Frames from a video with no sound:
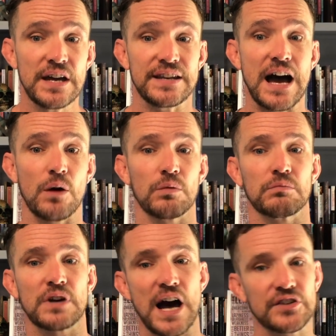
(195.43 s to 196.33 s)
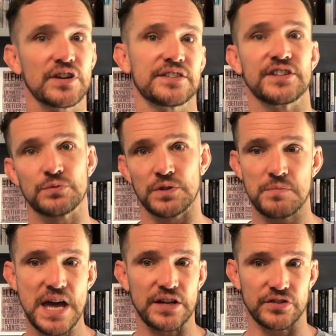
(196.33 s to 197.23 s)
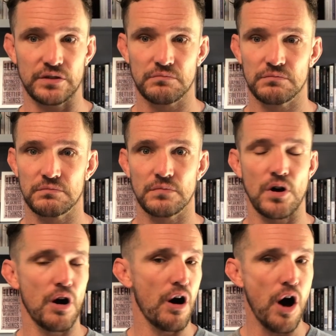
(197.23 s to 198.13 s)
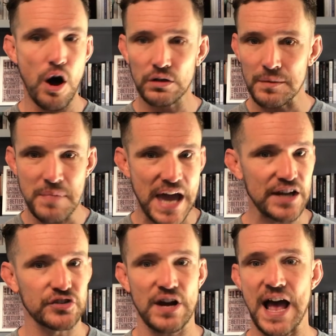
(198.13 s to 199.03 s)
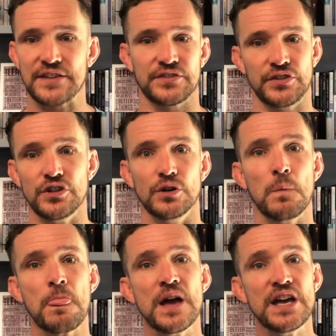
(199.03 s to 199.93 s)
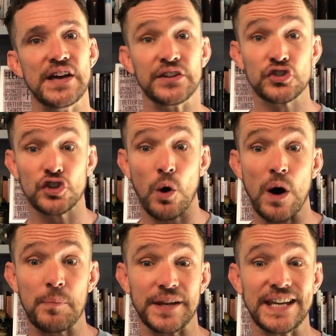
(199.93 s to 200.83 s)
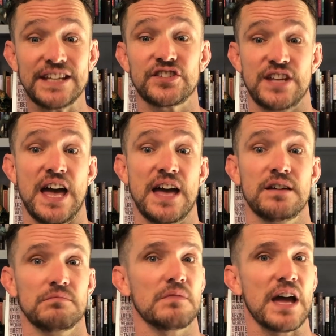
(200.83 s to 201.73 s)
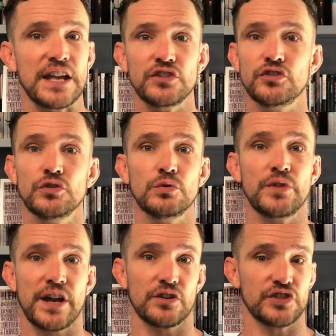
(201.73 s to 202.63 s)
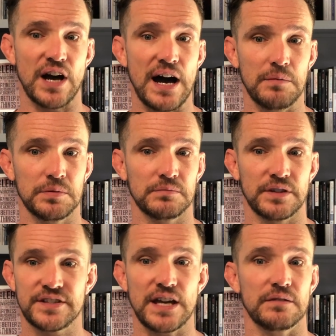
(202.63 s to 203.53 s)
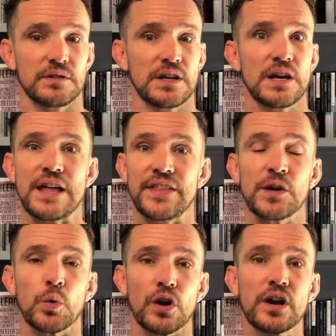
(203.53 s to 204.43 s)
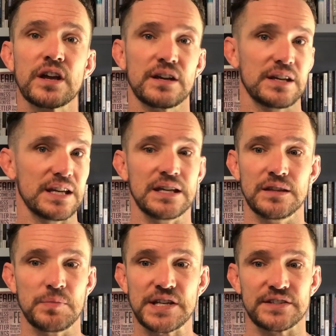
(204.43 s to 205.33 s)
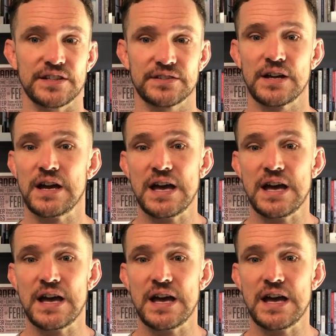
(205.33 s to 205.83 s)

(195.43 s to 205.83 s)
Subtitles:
Now, contrast this with a manager. All a manager has to do is show up each day and do their job. That's it. They work in the business.